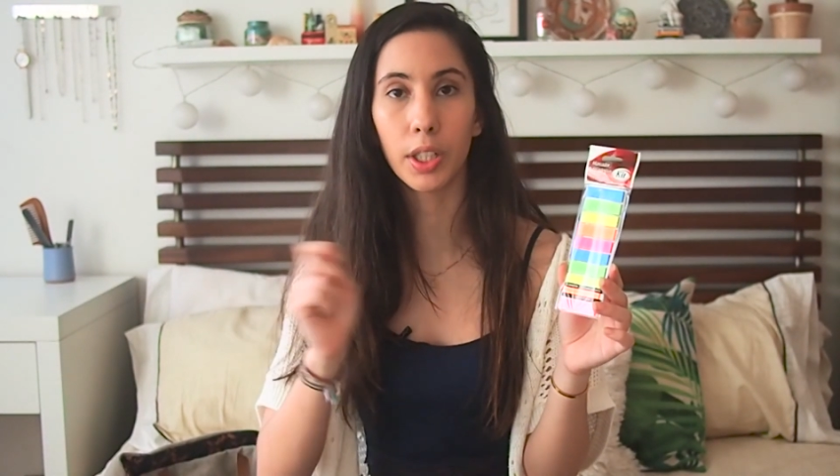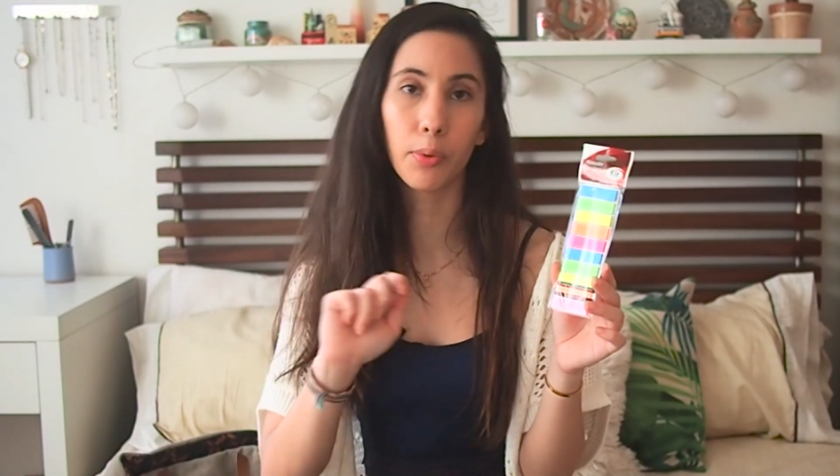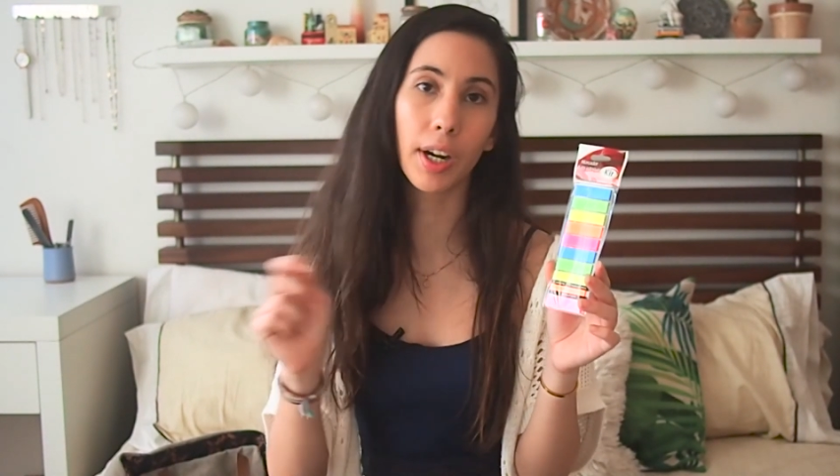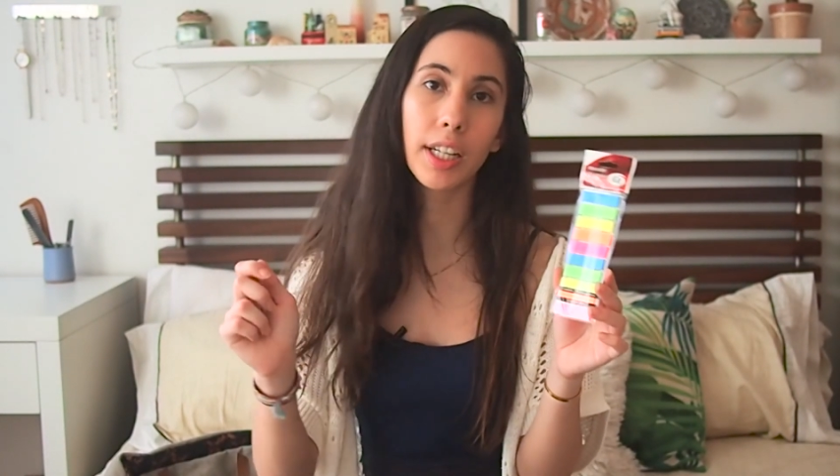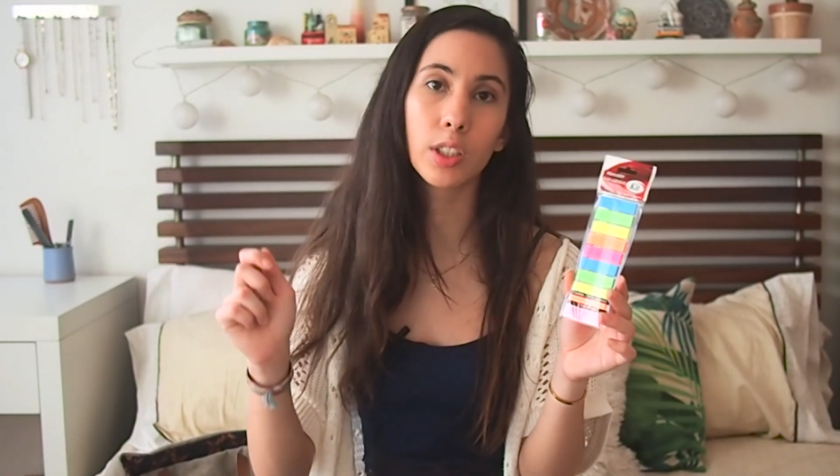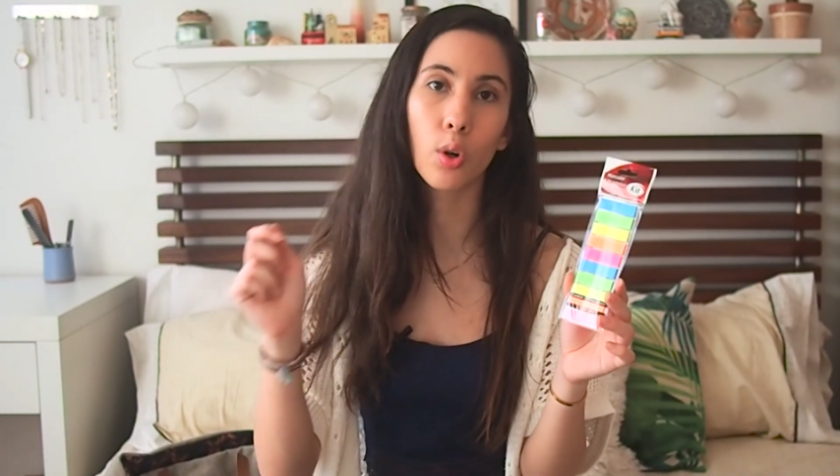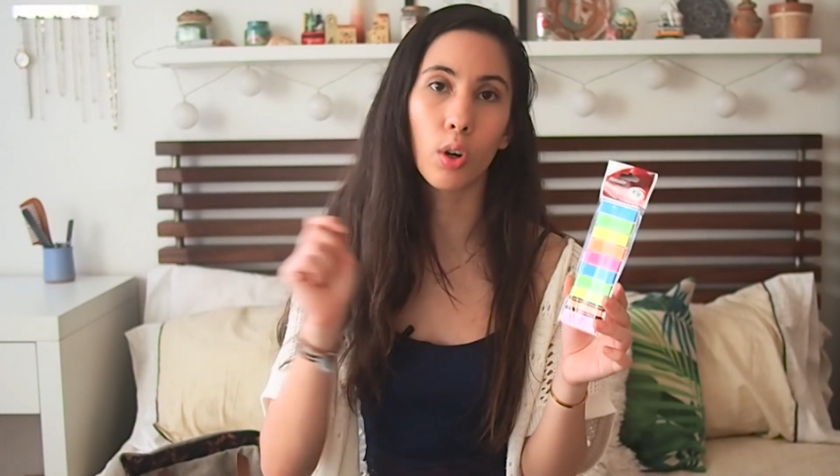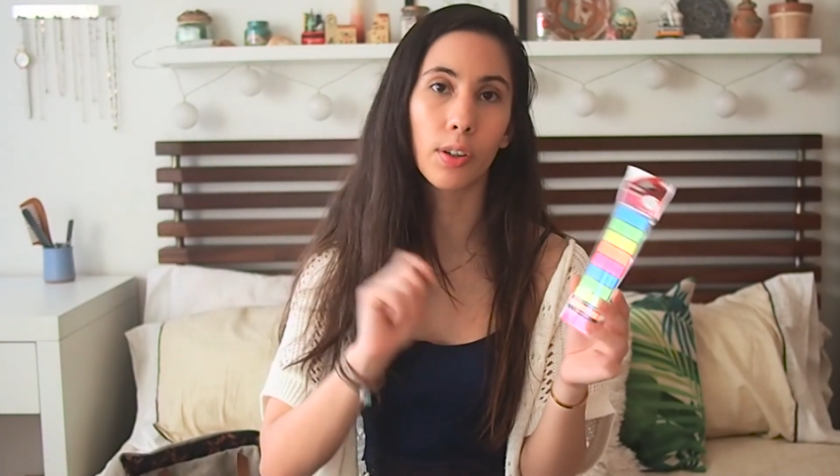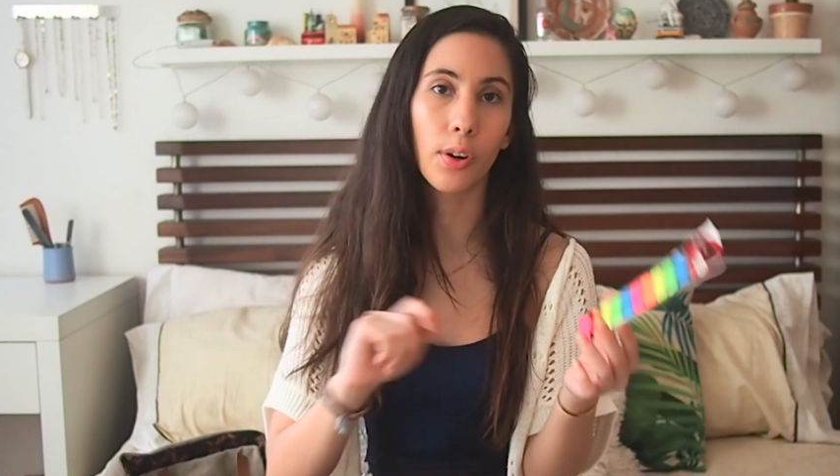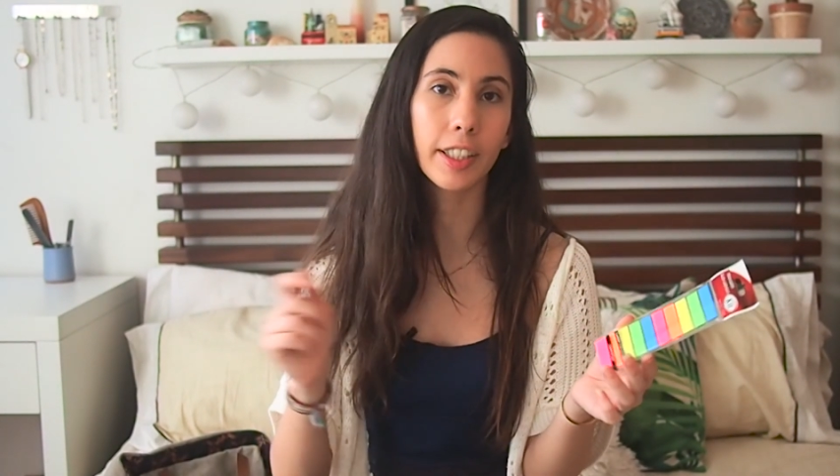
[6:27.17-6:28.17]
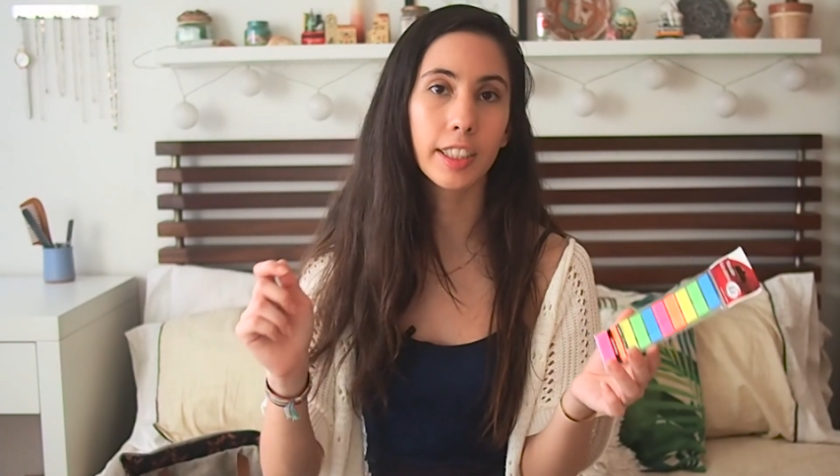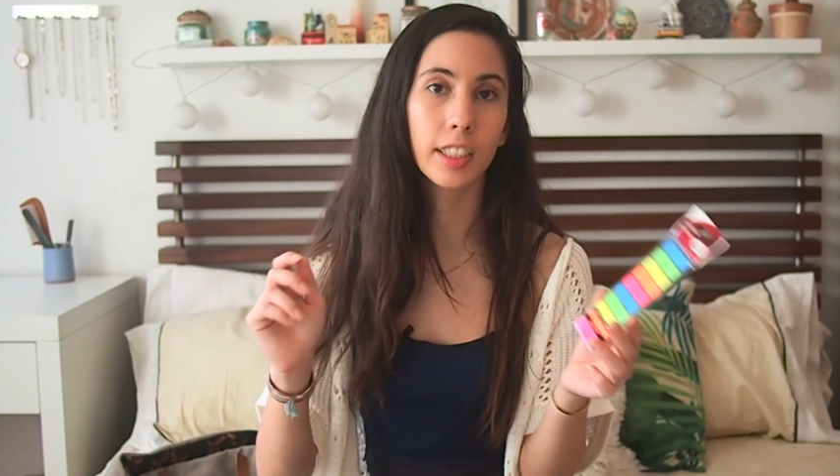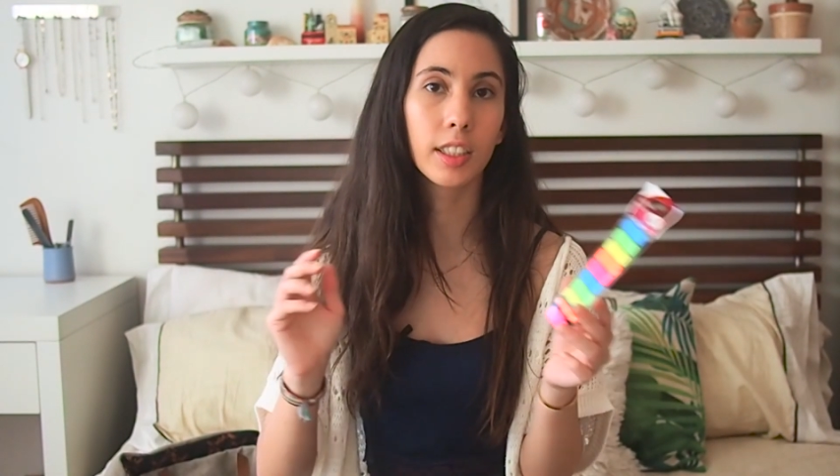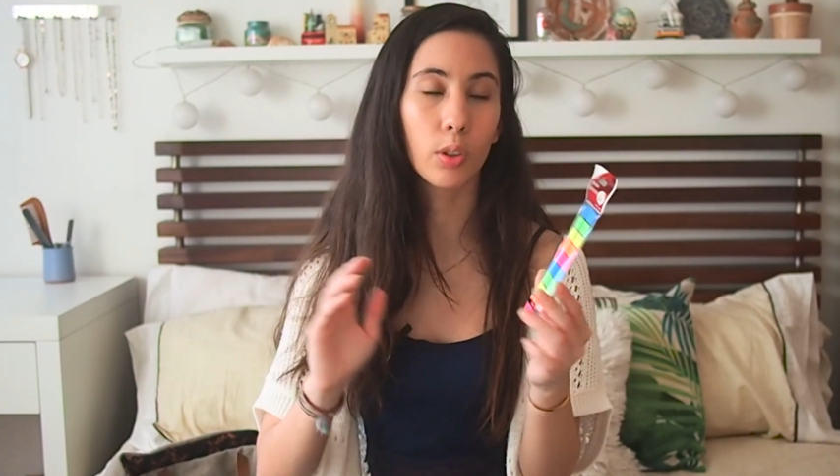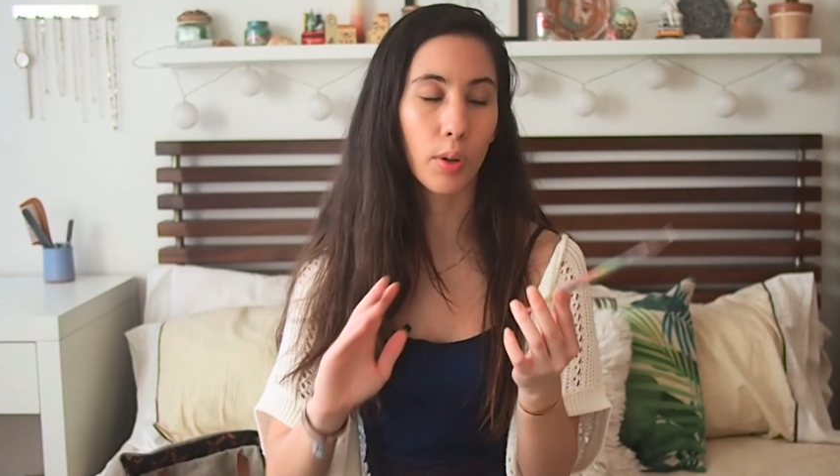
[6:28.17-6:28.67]
erase or cross
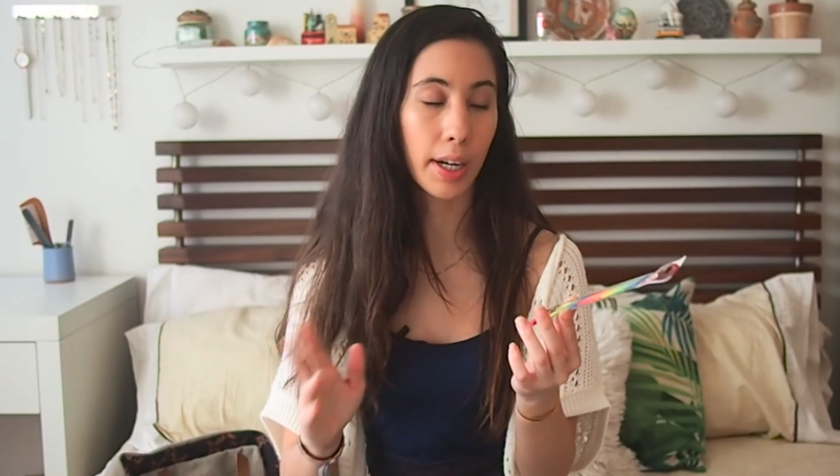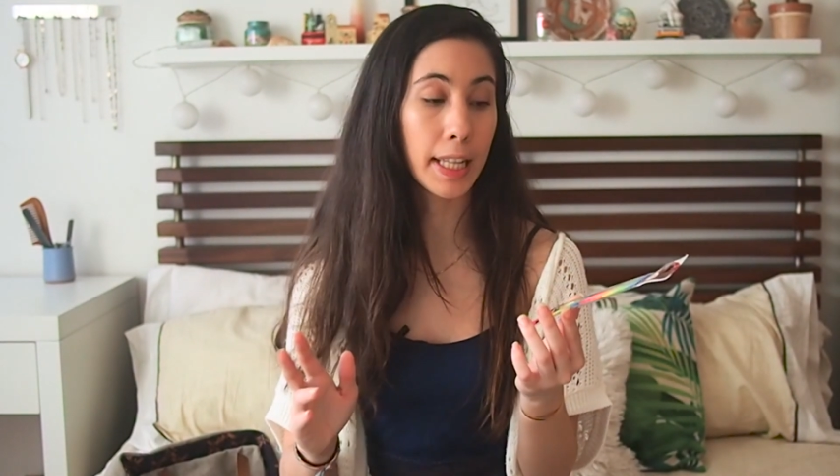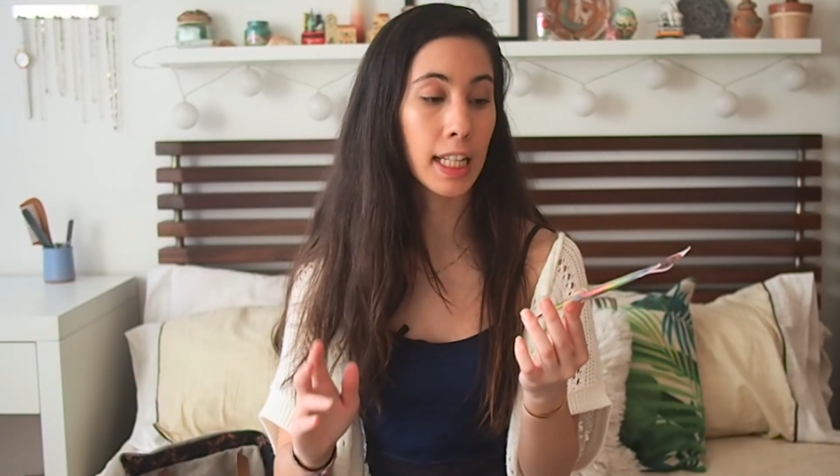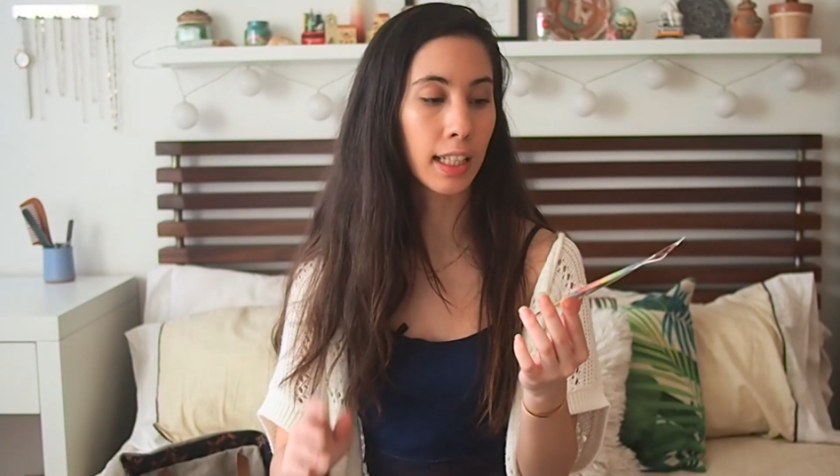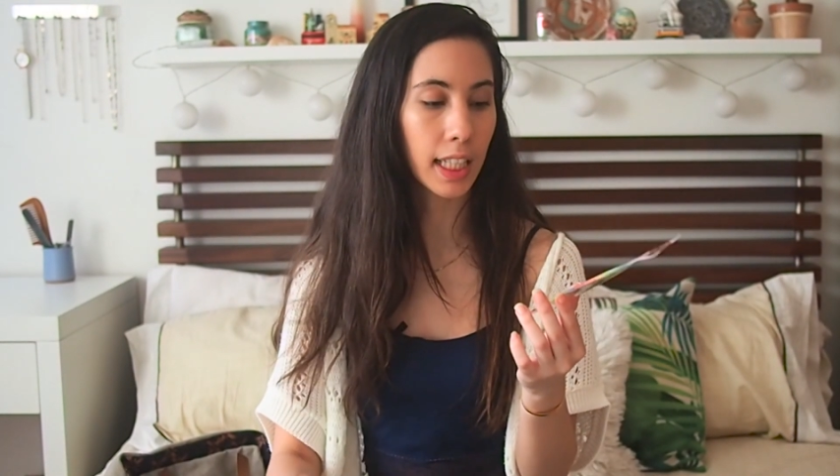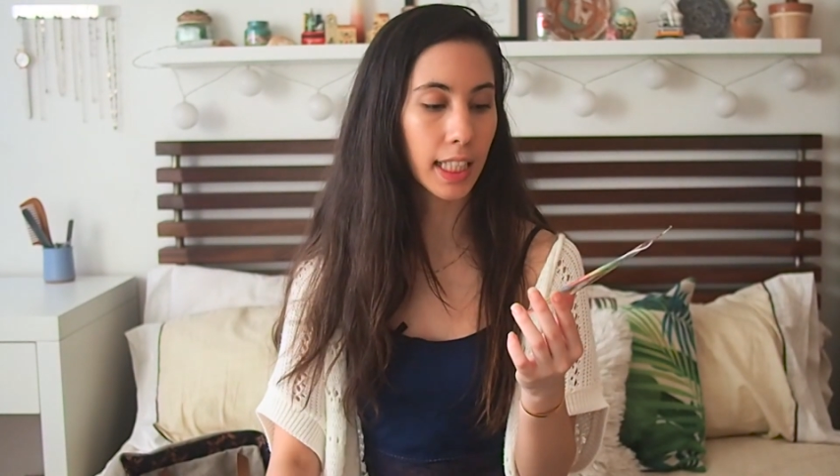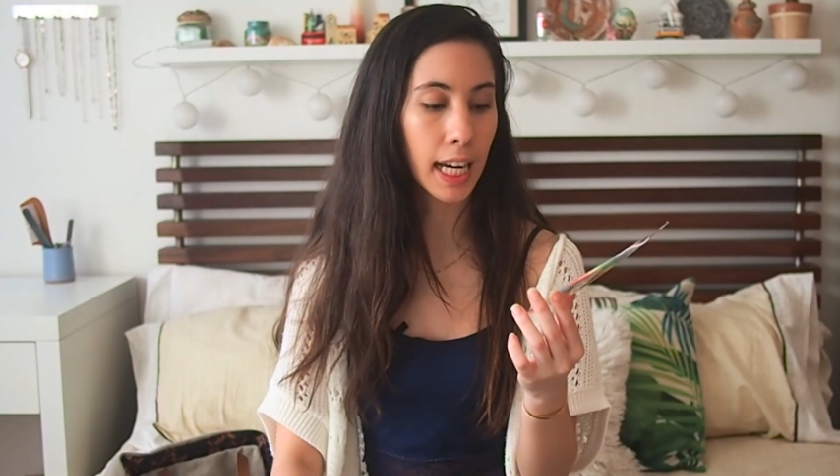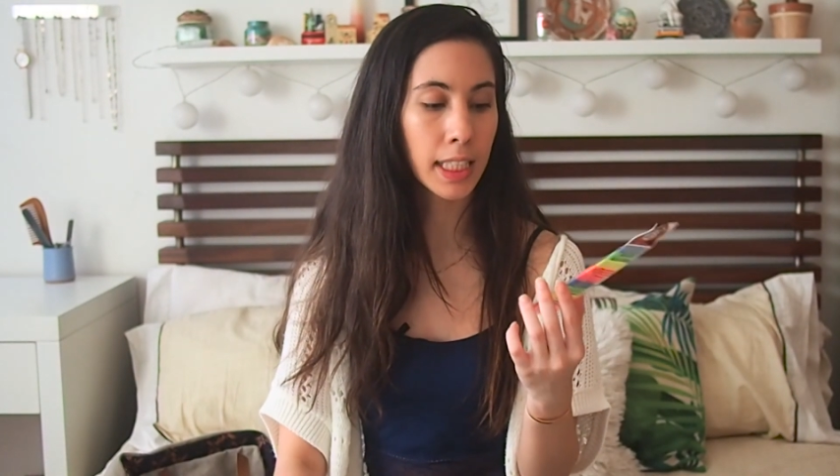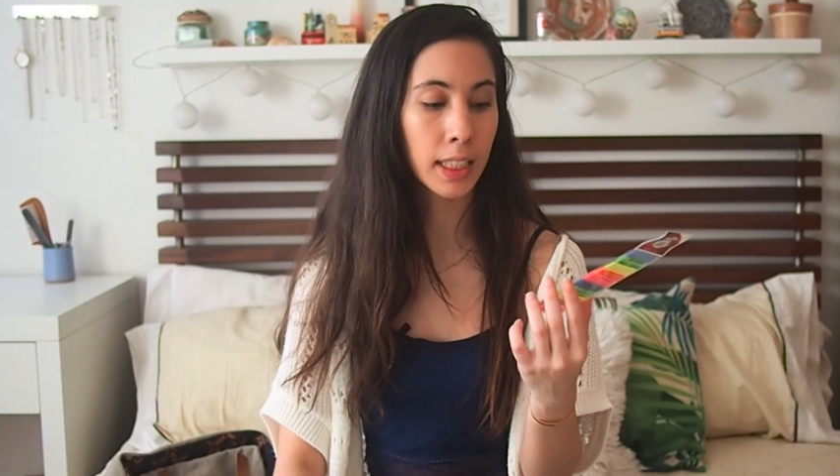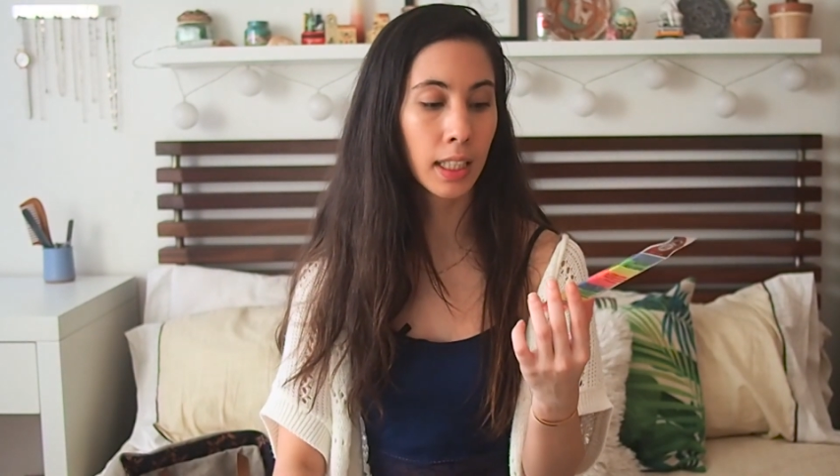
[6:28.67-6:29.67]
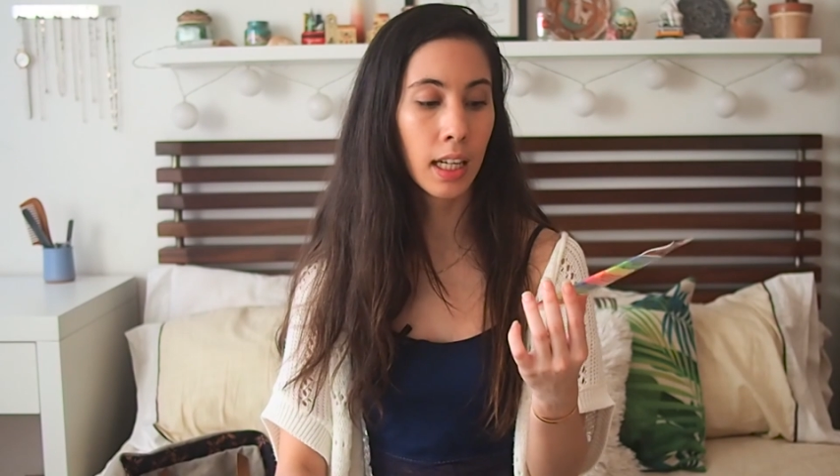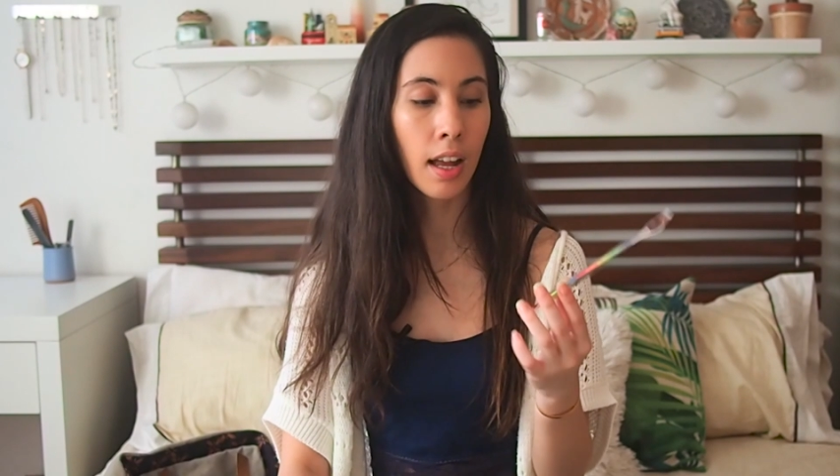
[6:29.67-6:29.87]
it or anything like that.